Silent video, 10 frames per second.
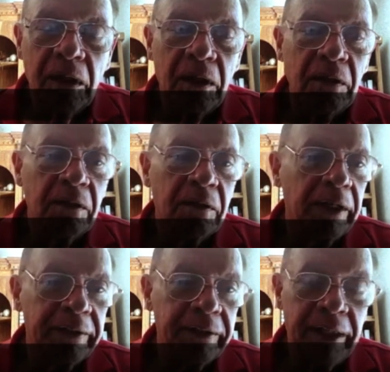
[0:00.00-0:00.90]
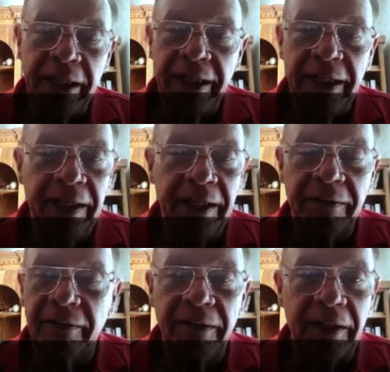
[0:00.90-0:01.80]
Oh, yeah, I can't.
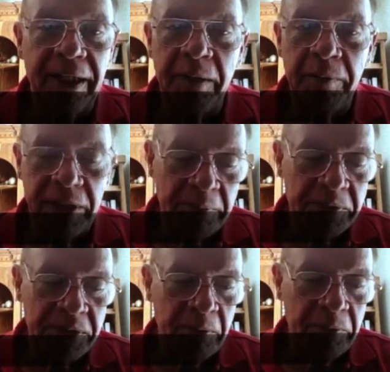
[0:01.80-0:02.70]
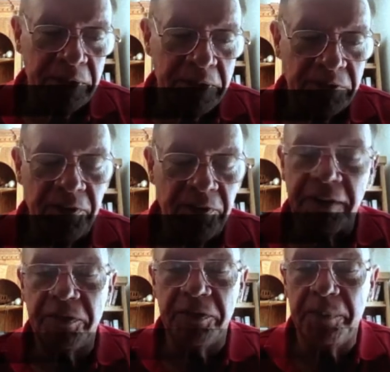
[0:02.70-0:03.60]
He comes out with these
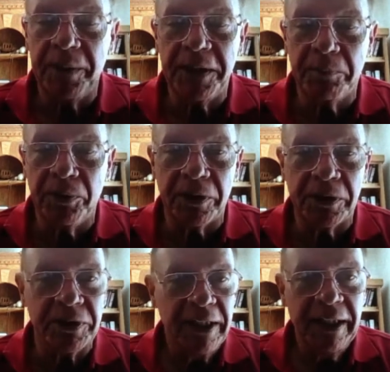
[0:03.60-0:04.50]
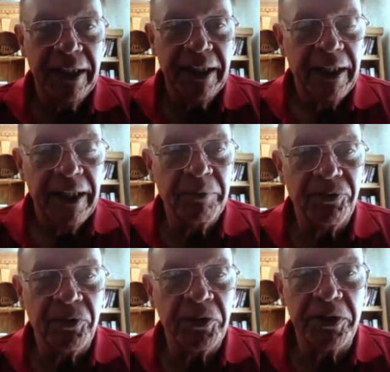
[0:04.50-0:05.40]
500-page books, and
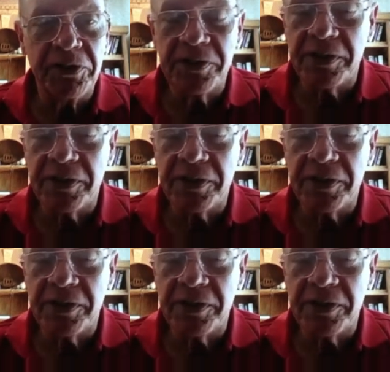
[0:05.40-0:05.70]
before a year is